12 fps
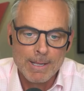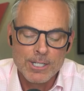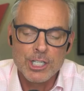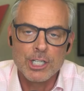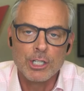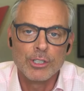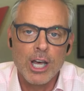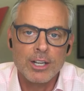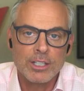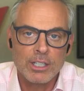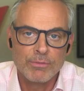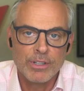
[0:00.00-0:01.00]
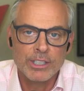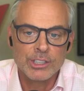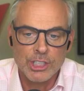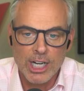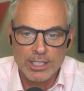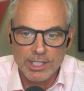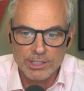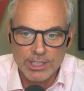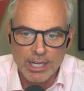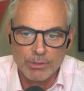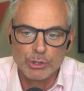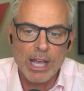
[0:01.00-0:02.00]
Still not convinced? Check this
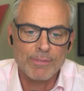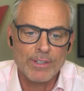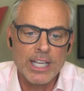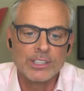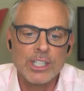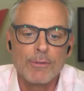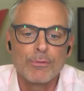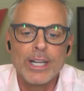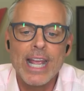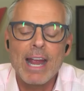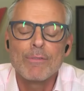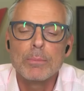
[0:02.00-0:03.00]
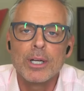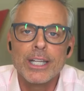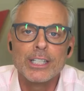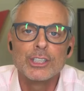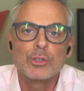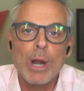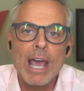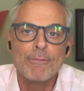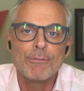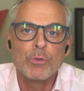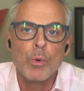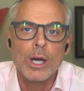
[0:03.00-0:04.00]
out. DraftKings offering everybody a
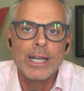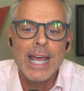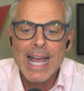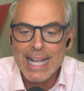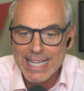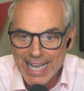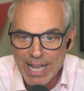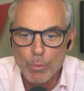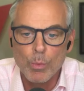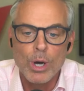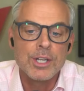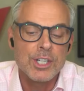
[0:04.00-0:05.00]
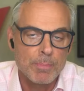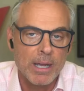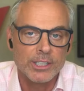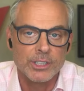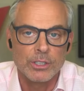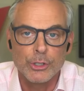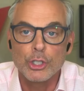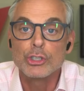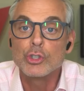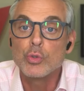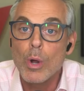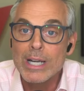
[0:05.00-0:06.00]
draft one, get one special. Your
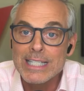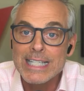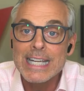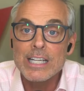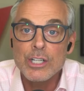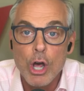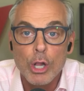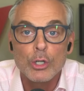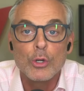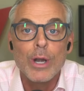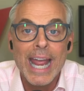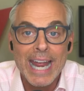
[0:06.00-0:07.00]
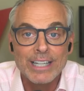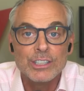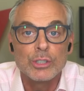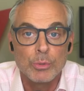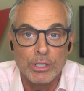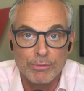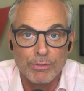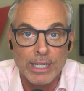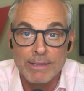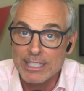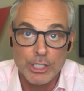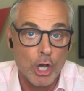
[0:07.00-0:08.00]
$20 entry fee,
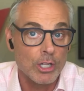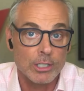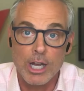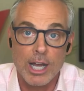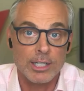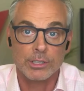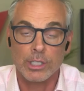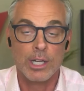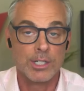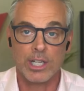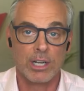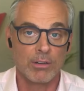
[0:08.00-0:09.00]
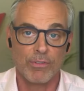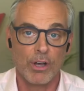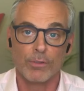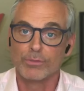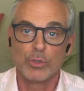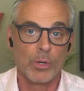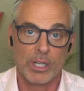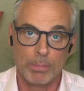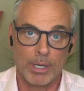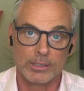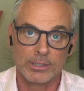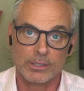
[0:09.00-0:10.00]
and that's all it costs to get involved,
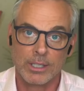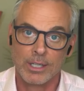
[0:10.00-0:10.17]
$20.